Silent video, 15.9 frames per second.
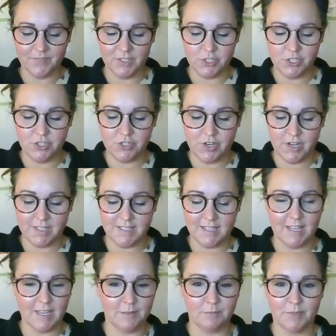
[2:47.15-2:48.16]
She tries
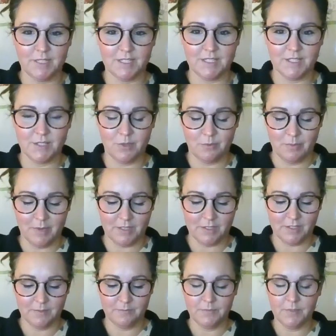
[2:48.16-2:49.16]
again, but it's no
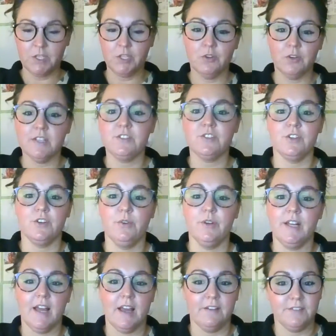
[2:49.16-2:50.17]
better. You guys are
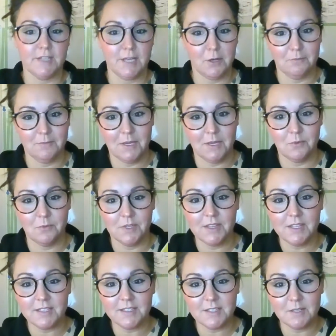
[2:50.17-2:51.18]
going to have to help me out
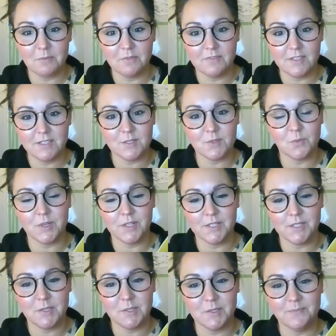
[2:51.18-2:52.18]
with some of these
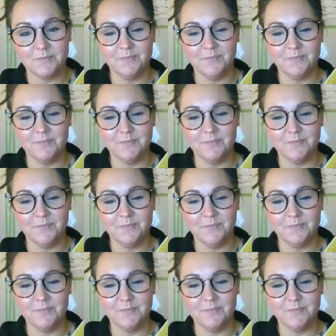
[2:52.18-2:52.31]
words.